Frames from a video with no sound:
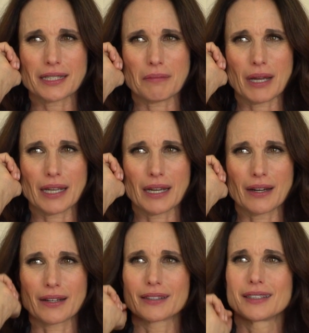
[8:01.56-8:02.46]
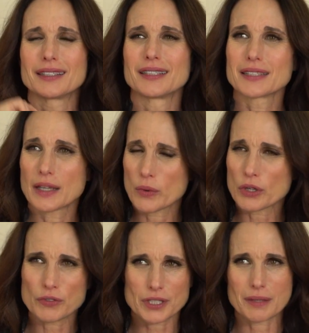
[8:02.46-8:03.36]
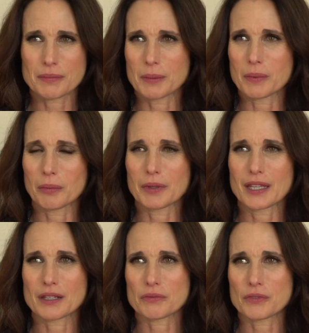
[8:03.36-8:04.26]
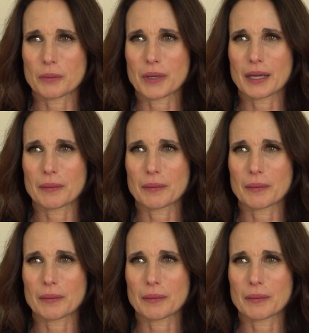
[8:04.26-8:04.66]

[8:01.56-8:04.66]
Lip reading: in my ear. They work for some people, but they don't for me.